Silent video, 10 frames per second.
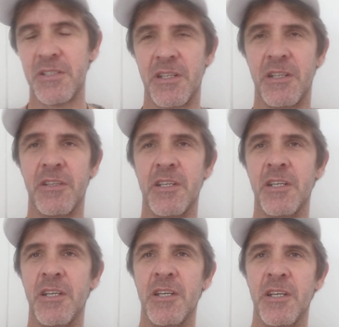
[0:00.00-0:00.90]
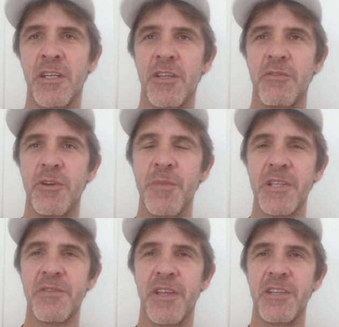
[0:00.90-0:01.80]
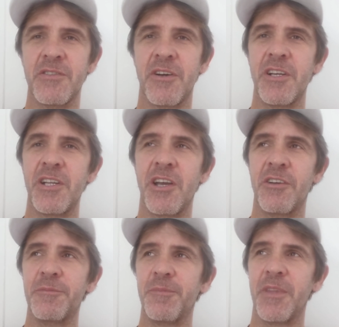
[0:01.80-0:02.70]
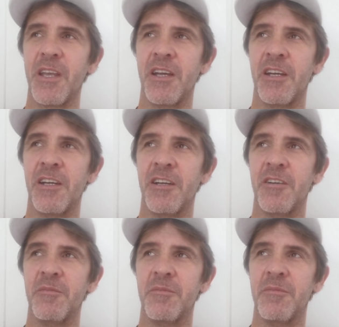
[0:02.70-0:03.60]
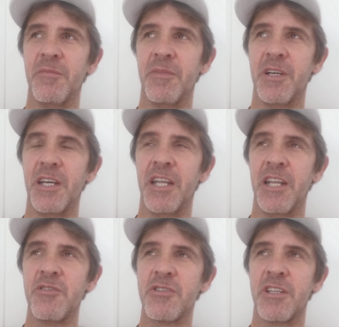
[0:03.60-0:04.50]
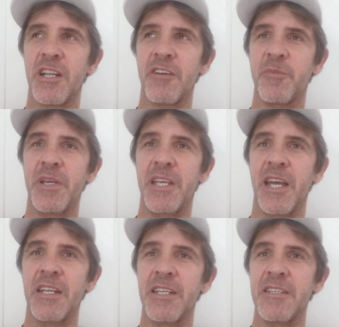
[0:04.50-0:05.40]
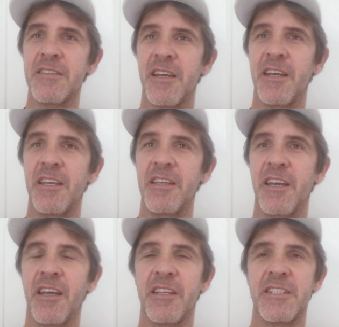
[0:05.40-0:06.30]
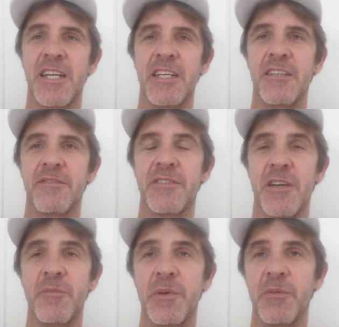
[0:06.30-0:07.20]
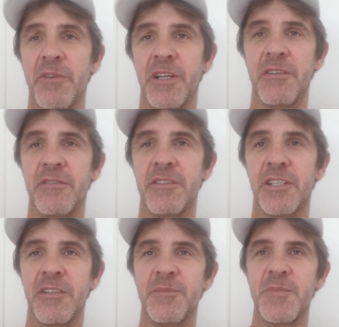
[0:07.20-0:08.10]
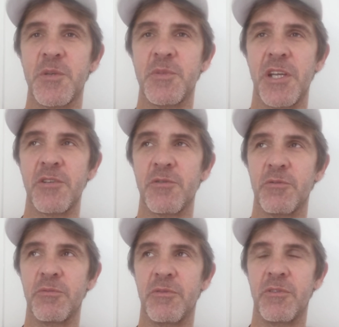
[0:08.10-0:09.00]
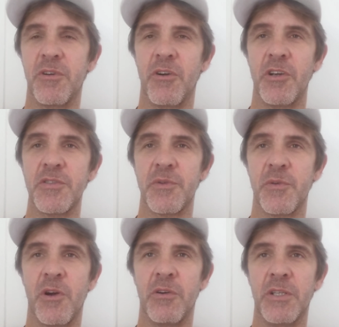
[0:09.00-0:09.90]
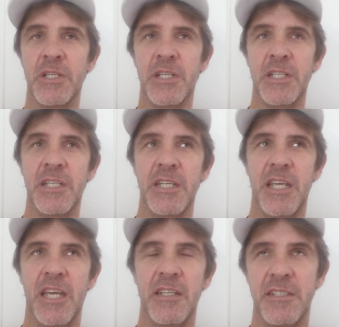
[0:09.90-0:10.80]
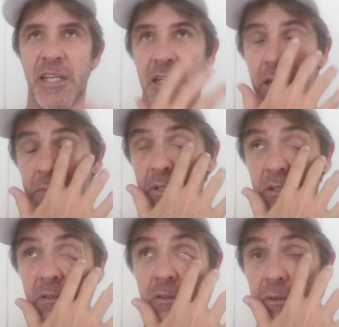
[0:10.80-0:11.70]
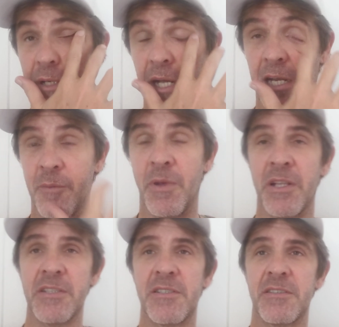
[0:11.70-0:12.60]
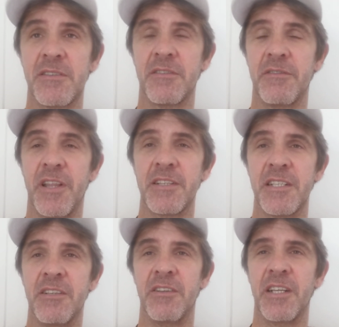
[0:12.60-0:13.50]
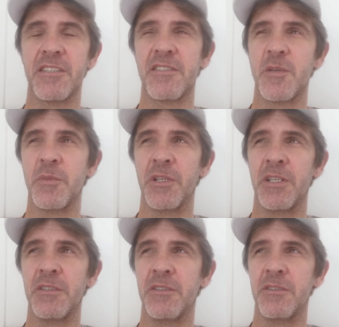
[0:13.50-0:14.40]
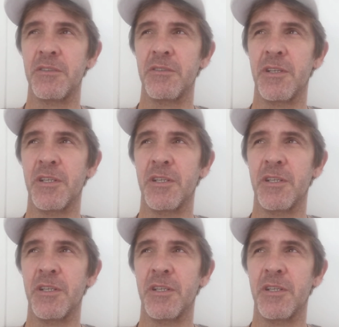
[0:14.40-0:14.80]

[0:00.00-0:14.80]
and then 3 months for the anxiety to go. And interestingly enough, PKD say it can take some people who've had substantial Crohn's for a while can take up to 18 months for that to heal, and that's similar into